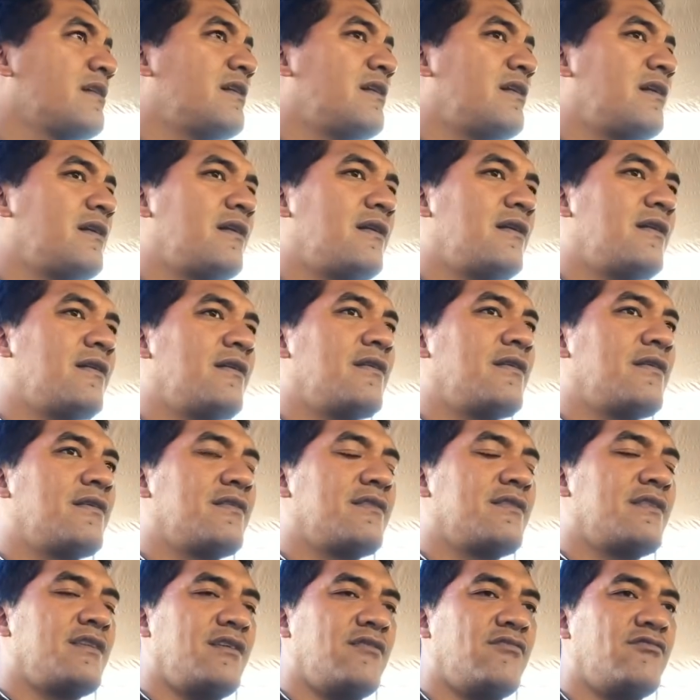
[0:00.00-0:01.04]
uh,
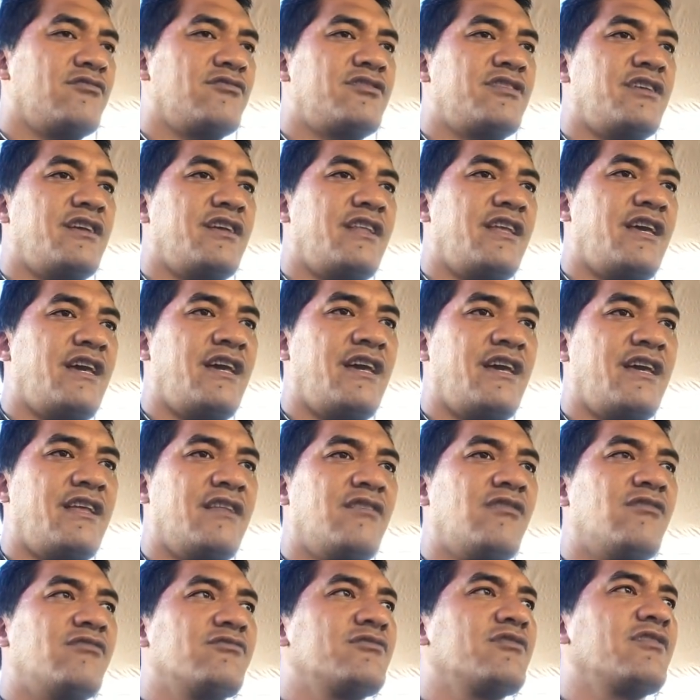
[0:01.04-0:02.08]
the ocean,
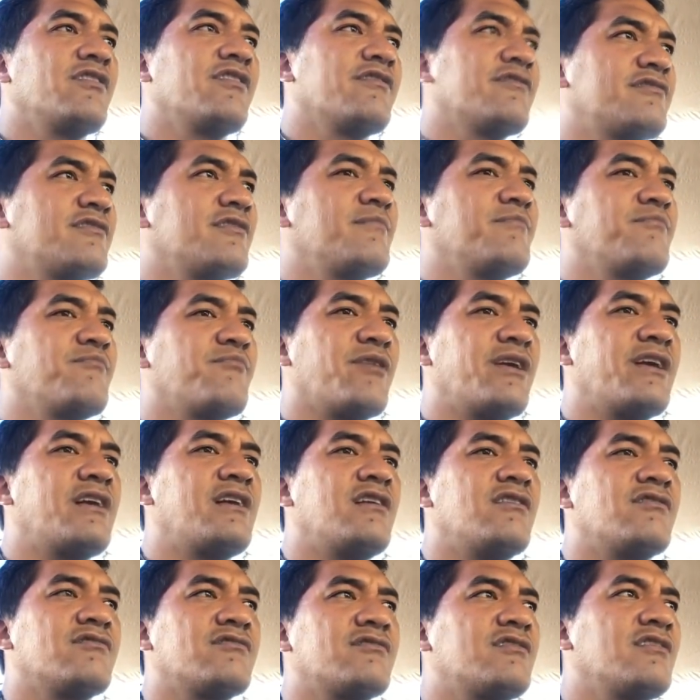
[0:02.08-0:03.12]
and also there's some
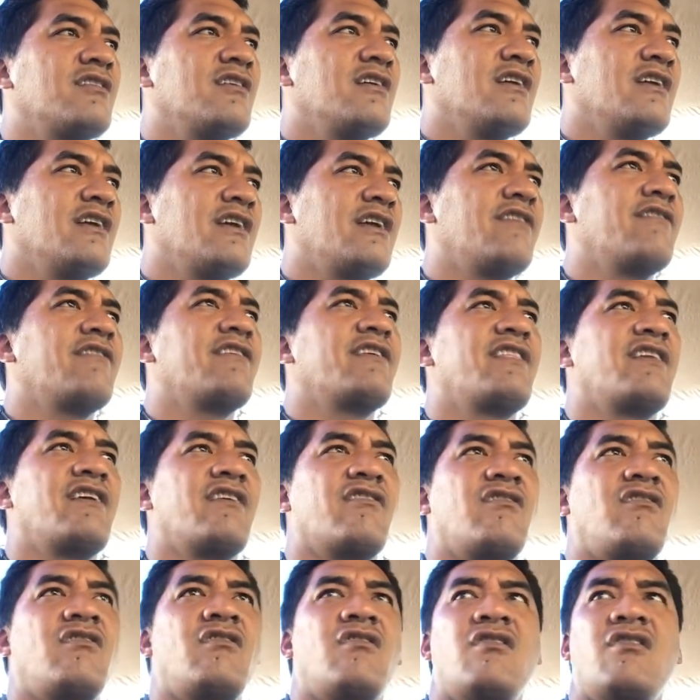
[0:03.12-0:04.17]
breakouts here and
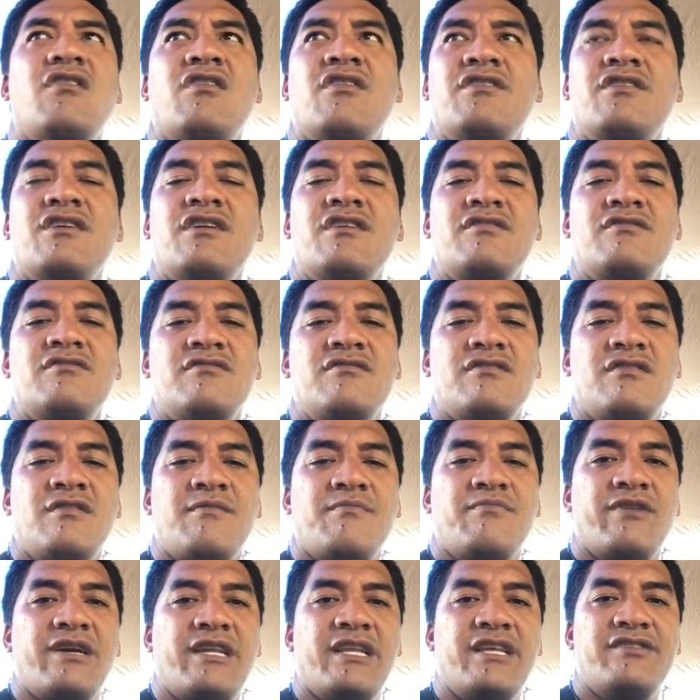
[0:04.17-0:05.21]
there on the
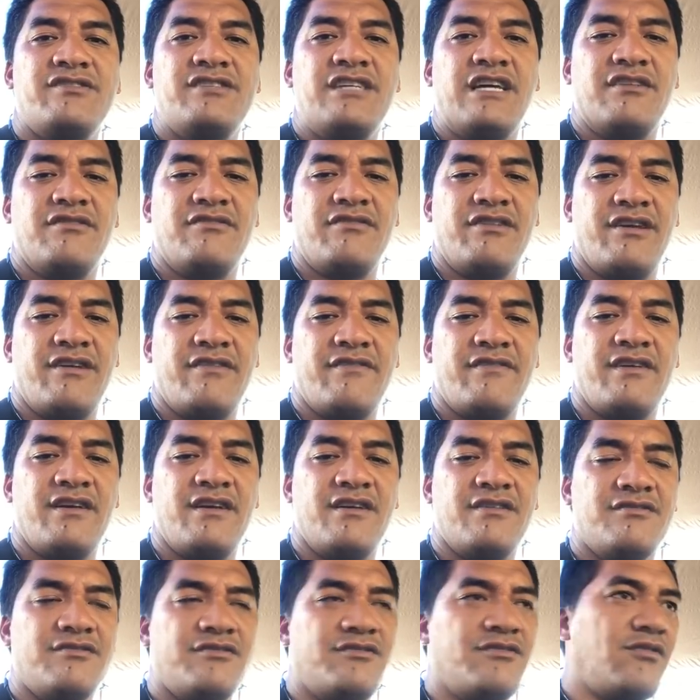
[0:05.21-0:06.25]
the braided channel
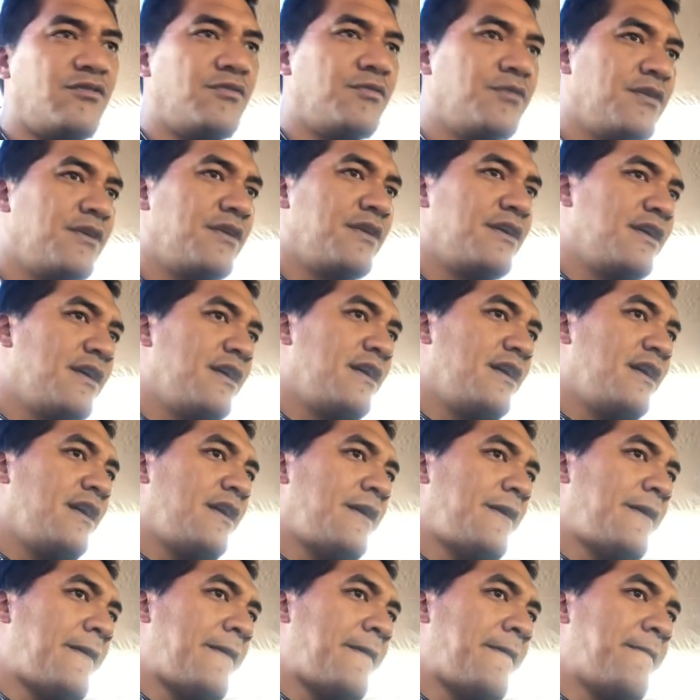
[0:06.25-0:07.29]
area. So
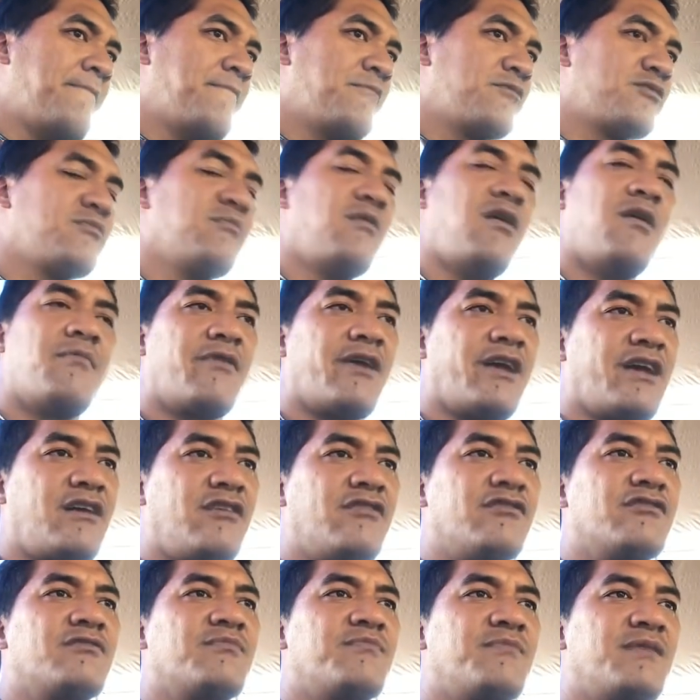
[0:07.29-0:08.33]
um, small
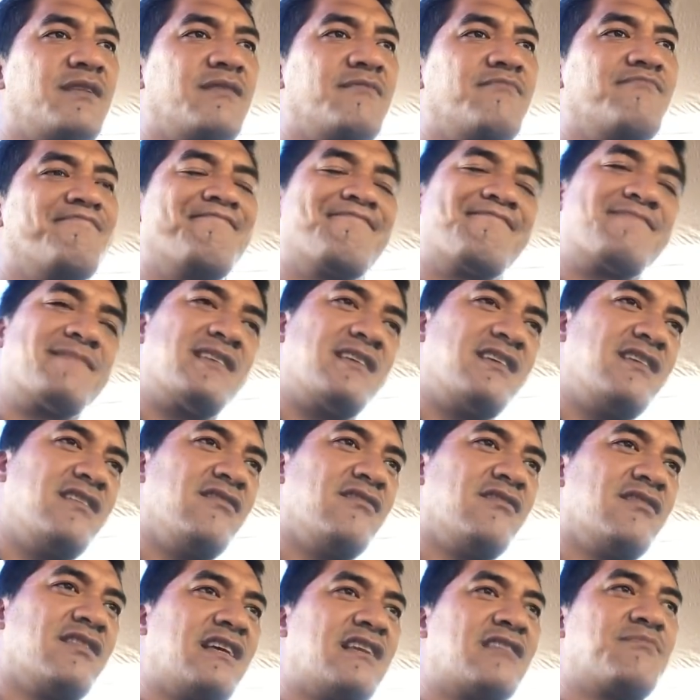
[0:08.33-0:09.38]
breakouts, but you
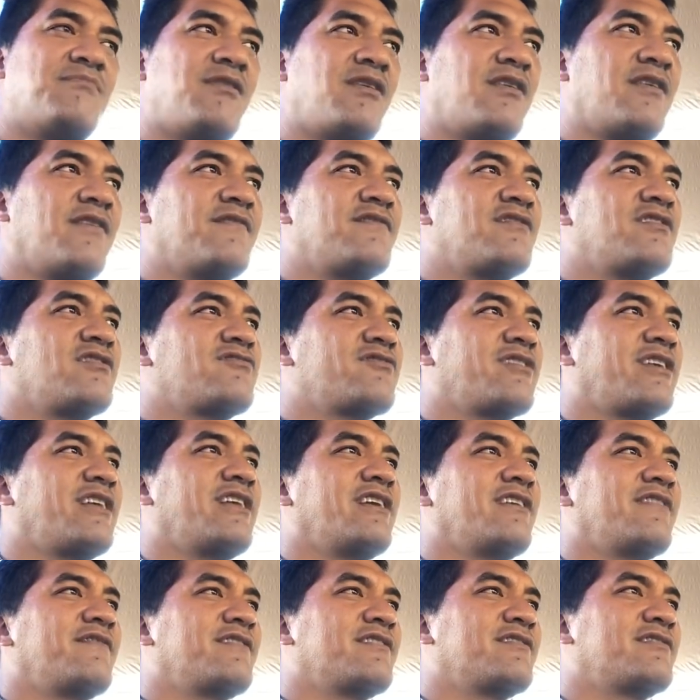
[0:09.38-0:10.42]
know that's part of the
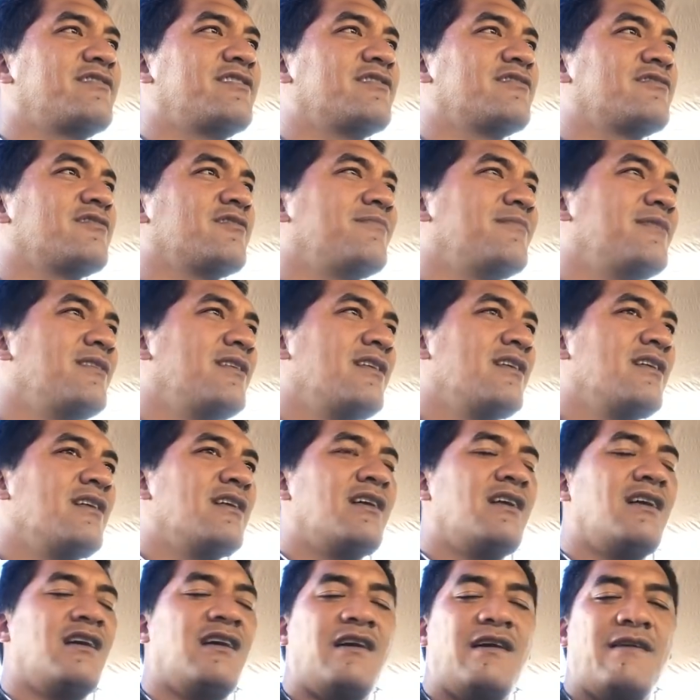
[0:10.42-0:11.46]
draining of the system.
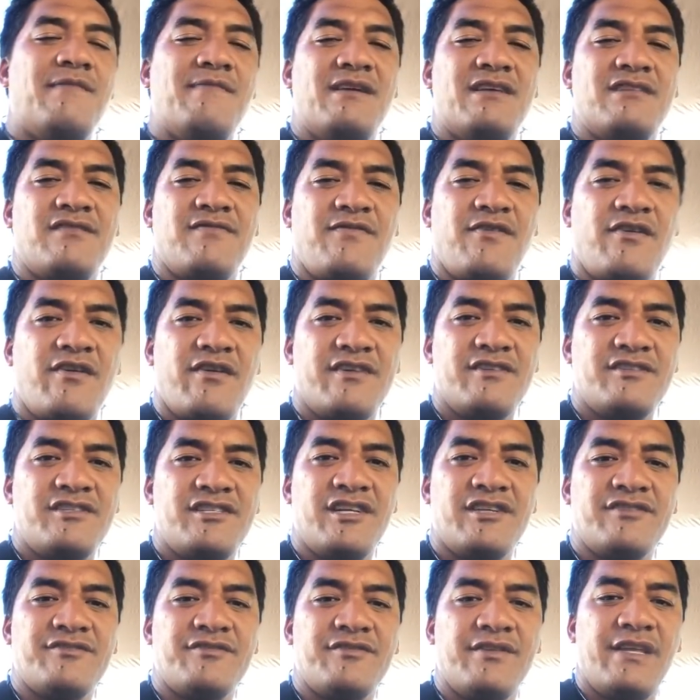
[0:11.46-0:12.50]
Um, as far as
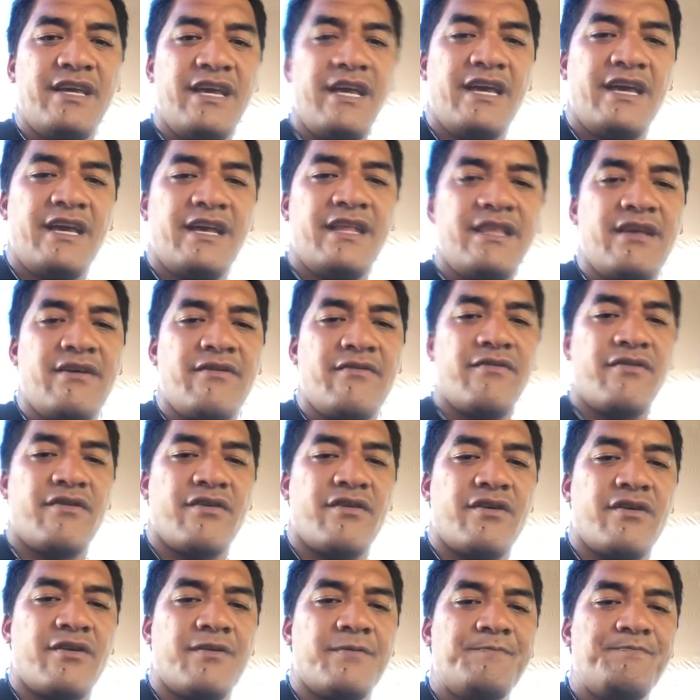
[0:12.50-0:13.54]
yesterday, there
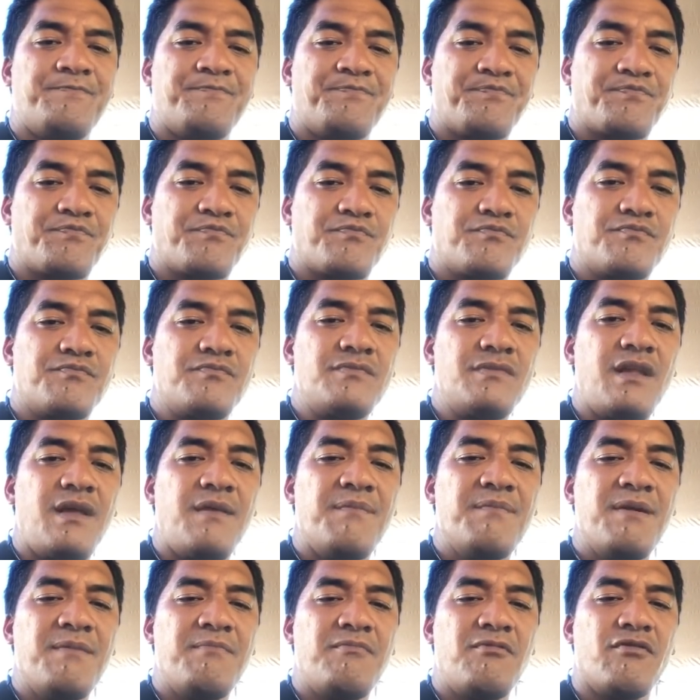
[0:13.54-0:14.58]
were
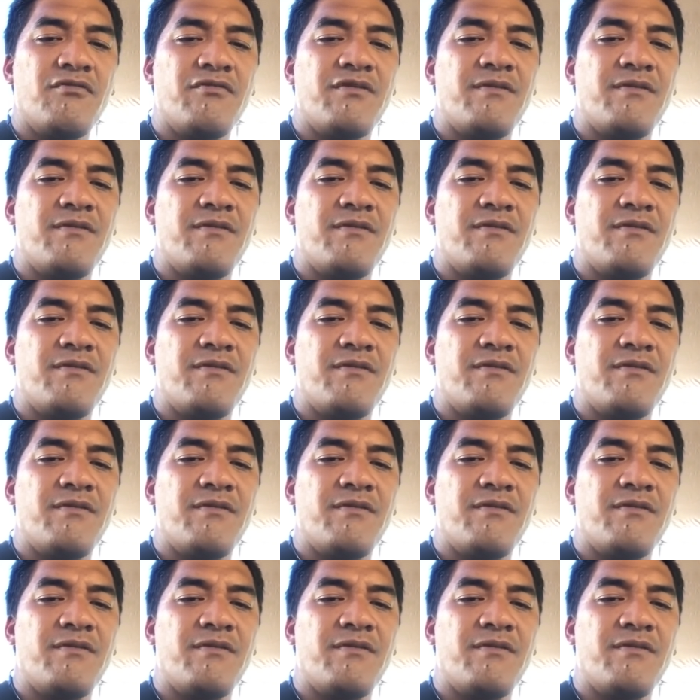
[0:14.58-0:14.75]
people